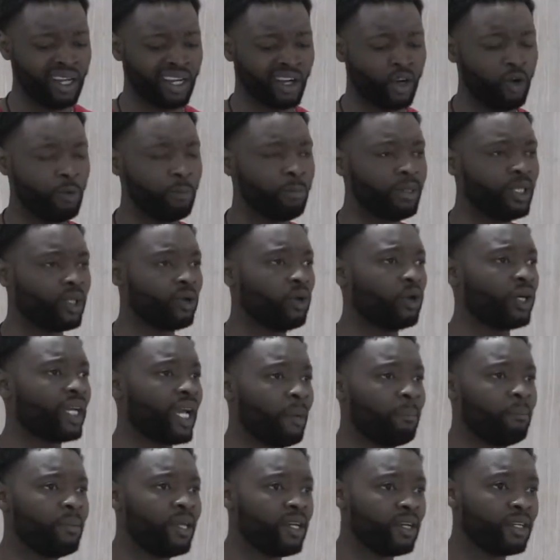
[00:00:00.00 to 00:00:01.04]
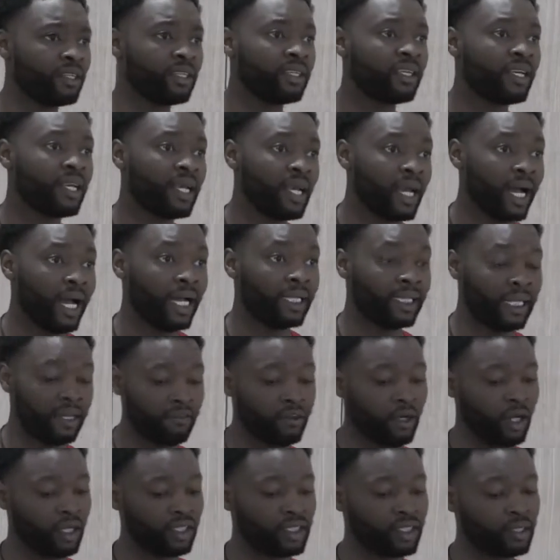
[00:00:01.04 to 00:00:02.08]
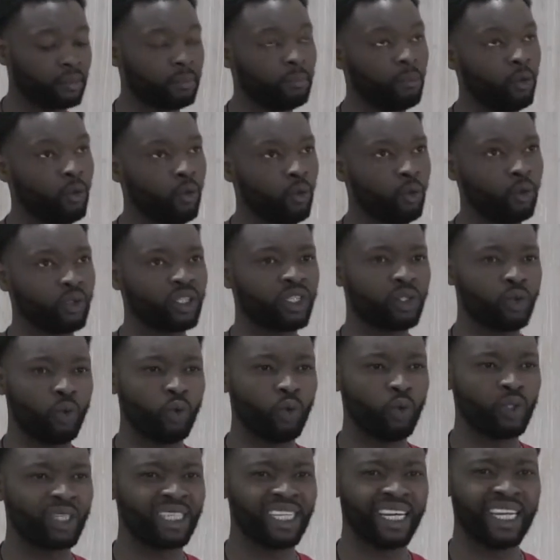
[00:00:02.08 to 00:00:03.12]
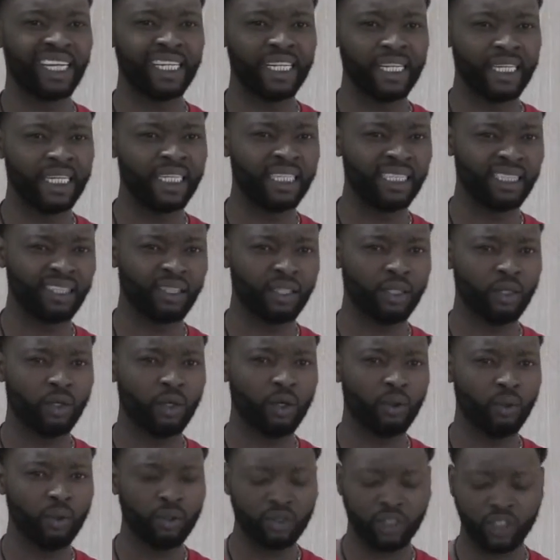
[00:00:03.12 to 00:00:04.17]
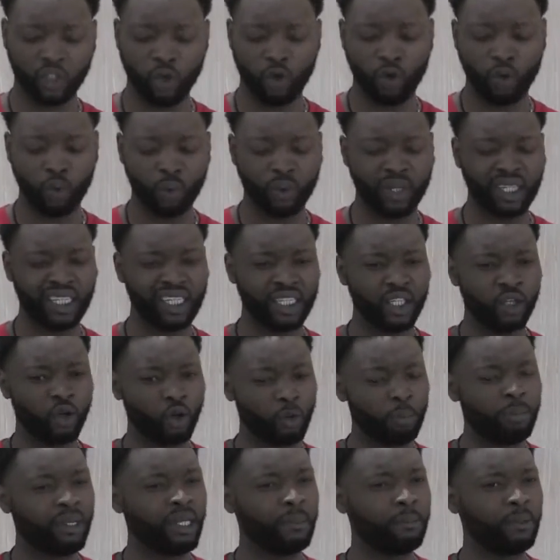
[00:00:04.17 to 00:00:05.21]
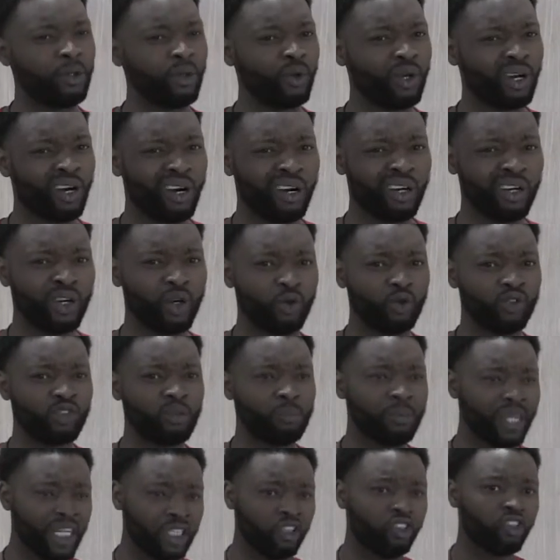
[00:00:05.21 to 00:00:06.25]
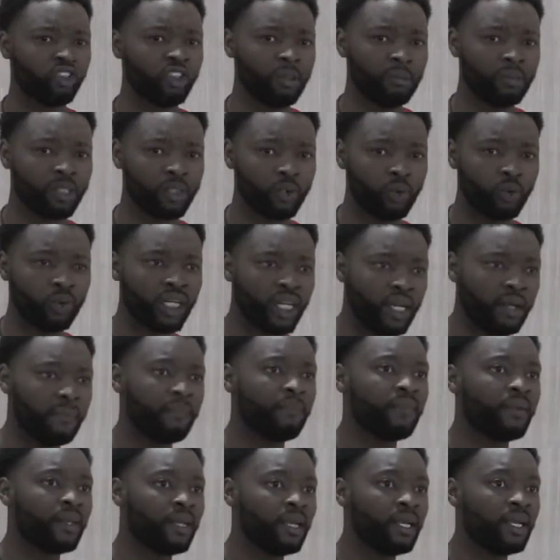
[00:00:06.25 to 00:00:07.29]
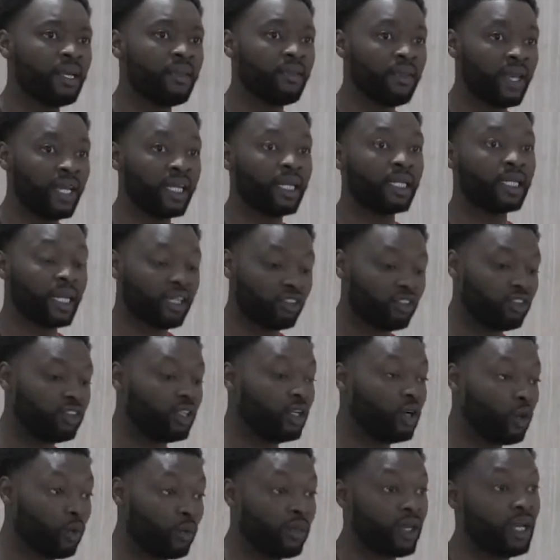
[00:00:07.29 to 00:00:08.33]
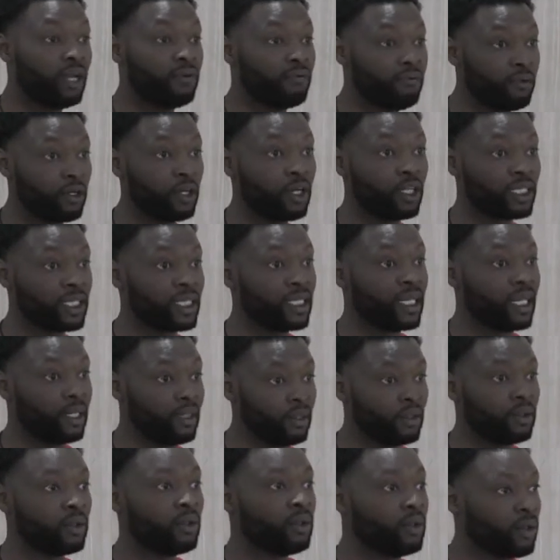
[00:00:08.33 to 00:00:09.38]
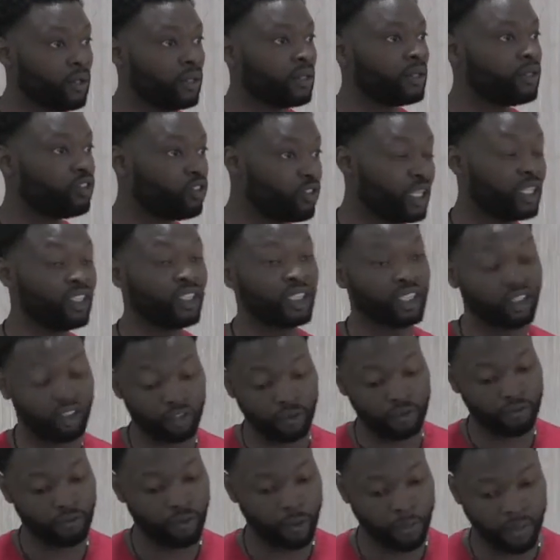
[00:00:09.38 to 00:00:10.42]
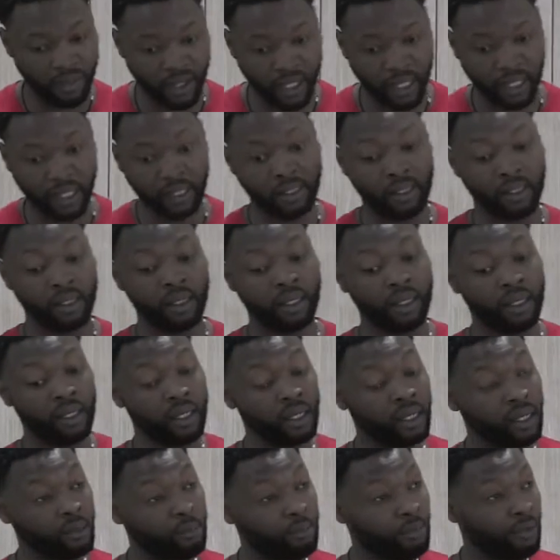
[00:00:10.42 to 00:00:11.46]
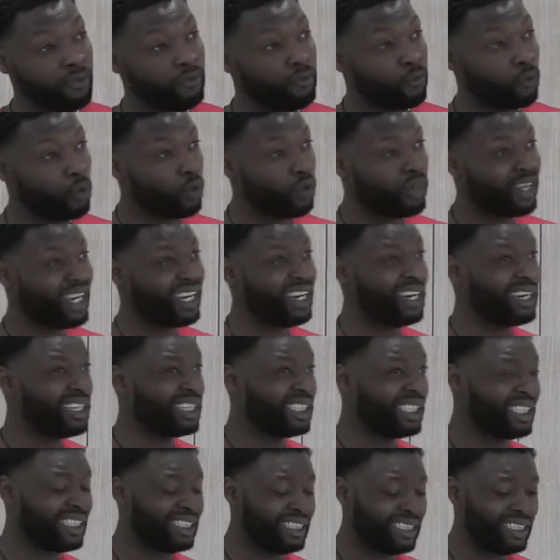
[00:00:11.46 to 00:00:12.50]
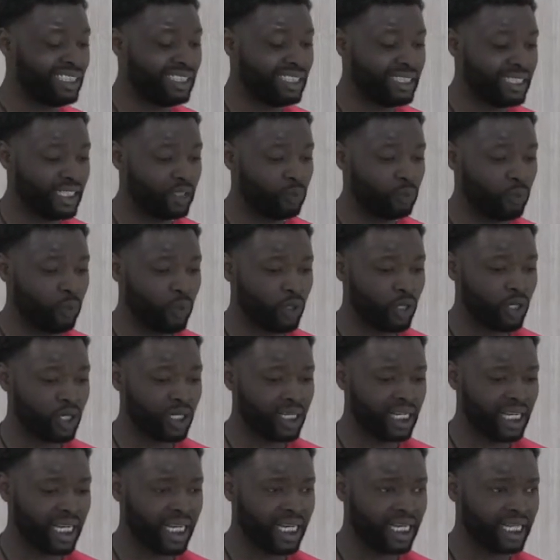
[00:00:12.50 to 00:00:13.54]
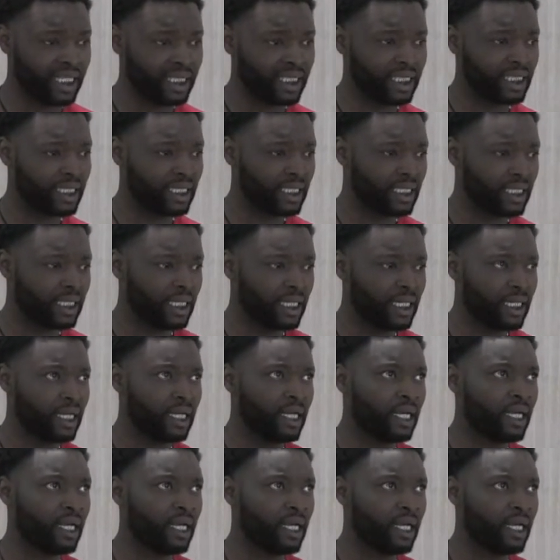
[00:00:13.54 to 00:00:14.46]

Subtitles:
A company called Cambia, and they've got small schools that link. So young people who can't go to mainstream school yet, they can actually go there first and then transition from there. Before that, I did work as